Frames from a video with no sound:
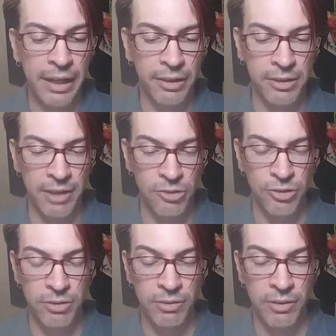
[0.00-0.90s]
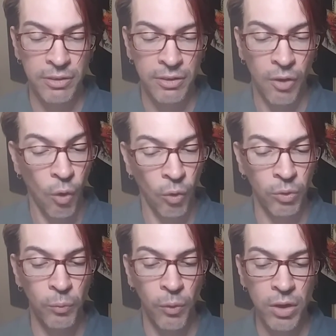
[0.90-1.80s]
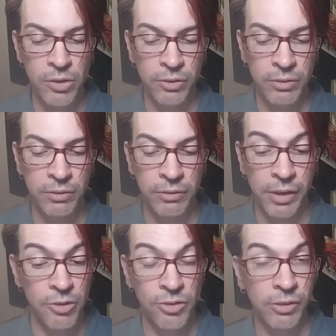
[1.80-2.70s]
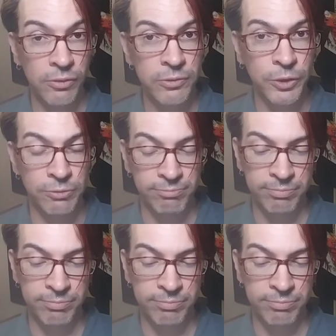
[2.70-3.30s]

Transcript: In a desert, all the water is an illusion.